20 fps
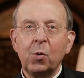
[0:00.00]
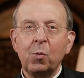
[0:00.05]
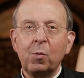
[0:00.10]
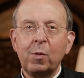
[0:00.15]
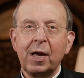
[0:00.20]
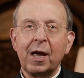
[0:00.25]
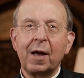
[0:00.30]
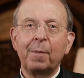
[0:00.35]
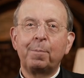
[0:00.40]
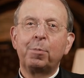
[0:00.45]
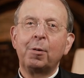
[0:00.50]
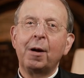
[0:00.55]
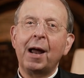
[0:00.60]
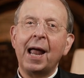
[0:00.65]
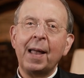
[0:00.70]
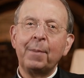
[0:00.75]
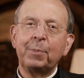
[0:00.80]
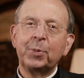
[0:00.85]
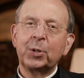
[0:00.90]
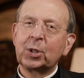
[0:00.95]
we have
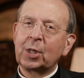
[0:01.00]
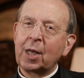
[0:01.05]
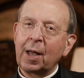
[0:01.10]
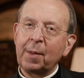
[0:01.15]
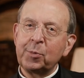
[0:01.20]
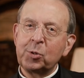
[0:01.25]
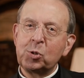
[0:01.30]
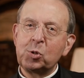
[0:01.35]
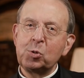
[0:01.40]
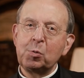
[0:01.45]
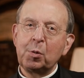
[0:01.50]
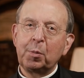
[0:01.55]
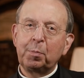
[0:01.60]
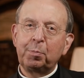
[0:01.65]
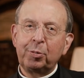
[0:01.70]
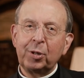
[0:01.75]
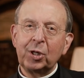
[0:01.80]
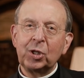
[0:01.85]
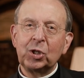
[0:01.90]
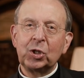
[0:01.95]
perhaps come to
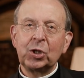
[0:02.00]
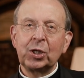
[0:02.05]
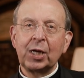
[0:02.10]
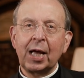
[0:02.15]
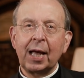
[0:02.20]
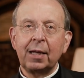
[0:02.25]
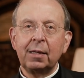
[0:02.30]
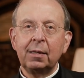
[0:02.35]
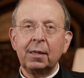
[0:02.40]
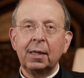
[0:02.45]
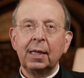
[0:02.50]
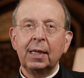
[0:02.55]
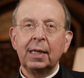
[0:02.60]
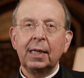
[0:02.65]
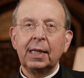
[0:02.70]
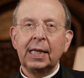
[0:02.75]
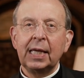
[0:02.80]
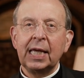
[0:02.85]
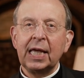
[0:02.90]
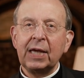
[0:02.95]
appreciate
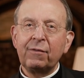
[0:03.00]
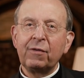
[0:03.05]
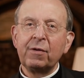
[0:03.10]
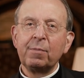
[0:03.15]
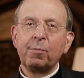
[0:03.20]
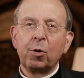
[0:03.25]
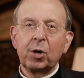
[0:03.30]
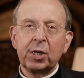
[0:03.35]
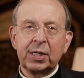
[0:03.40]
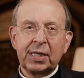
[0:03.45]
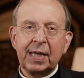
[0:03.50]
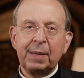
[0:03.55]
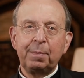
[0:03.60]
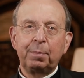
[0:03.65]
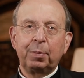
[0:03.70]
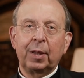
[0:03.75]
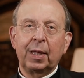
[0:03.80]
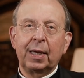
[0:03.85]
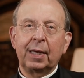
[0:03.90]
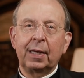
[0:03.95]
even more
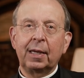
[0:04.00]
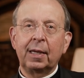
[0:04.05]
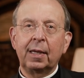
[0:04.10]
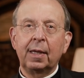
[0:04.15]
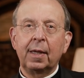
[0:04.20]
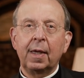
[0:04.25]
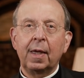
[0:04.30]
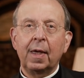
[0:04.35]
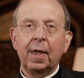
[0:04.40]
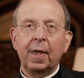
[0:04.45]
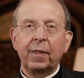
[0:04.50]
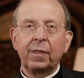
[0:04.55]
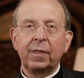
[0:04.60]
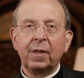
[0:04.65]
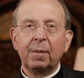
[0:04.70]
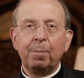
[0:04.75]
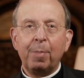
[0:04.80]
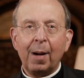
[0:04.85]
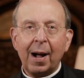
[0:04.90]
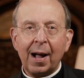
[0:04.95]
deeply the
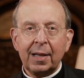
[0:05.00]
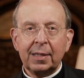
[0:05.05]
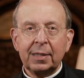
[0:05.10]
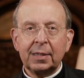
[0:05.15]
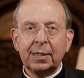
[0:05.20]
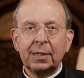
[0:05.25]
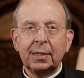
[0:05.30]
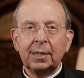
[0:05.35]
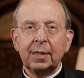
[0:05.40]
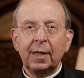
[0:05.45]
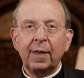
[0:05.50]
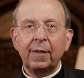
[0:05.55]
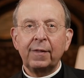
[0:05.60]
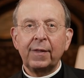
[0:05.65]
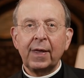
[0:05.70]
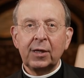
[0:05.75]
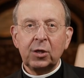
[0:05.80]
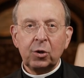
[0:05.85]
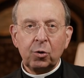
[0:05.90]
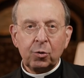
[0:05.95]
bonds
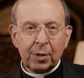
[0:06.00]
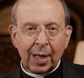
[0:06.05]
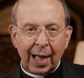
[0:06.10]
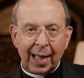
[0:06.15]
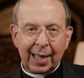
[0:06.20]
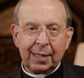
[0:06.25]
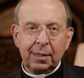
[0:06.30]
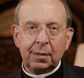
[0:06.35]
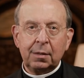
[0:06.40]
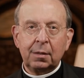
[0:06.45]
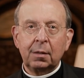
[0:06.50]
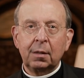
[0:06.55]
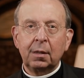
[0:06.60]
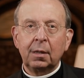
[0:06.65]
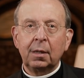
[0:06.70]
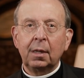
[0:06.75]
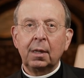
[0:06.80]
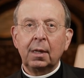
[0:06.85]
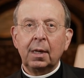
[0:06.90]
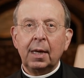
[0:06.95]
that unite
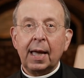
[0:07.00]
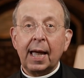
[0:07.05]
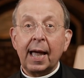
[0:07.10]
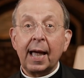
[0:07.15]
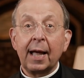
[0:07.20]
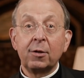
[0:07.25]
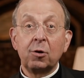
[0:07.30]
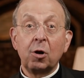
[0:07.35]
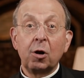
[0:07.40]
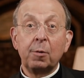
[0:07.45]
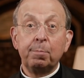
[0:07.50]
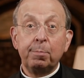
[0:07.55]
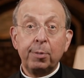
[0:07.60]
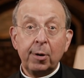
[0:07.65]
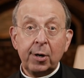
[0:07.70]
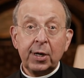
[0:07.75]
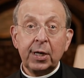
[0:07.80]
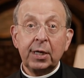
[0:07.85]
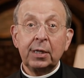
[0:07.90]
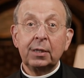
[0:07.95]
and our
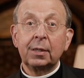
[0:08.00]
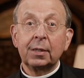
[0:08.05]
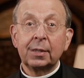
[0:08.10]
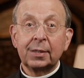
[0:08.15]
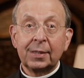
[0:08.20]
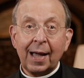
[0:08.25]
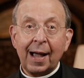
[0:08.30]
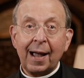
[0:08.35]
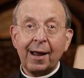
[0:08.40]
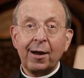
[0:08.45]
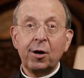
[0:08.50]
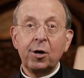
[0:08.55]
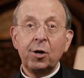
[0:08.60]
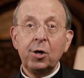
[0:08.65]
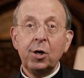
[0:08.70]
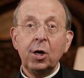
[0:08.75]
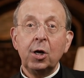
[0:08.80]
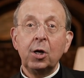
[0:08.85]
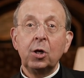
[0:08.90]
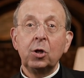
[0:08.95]
burning
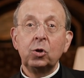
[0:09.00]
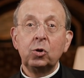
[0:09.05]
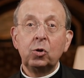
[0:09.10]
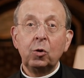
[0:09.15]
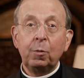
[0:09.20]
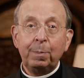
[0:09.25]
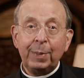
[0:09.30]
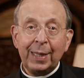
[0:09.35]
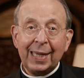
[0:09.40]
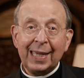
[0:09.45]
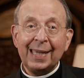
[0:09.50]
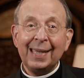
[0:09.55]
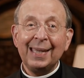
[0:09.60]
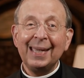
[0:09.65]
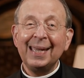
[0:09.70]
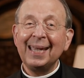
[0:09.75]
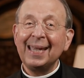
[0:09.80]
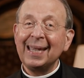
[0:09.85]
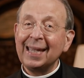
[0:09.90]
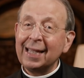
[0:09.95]
desire to
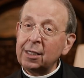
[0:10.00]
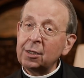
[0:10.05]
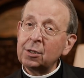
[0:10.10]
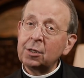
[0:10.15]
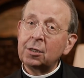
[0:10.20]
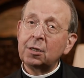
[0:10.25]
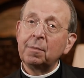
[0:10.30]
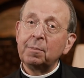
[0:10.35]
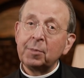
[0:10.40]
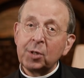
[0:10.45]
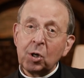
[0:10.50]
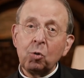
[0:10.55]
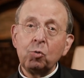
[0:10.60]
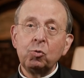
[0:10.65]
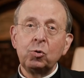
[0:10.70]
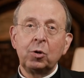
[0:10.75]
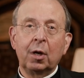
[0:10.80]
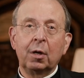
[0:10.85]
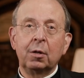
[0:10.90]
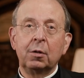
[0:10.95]
be in
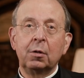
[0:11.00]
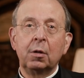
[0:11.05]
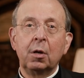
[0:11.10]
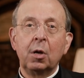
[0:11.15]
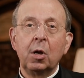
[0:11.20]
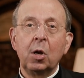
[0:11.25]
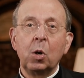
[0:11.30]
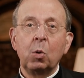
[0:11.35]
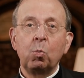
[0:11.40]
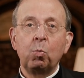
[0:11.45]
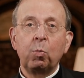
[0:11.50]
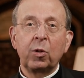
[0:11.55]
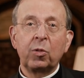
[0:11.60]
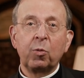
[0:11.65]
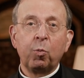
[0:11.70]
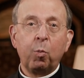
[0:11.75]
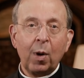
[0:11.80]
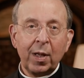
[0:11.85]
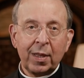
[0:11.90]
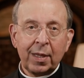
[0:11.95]
communion
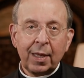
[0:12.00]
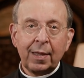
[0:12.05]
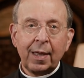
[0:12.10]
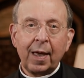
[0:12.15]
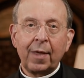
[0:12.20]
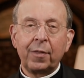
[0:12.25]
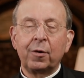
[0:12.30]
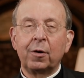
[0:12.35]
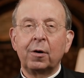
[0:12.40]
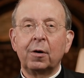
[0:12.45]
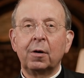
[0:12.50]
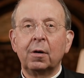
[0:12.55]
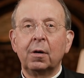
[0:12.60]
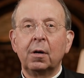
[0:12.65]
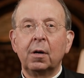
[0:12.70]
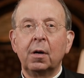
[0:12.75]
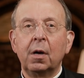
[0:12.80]
with one another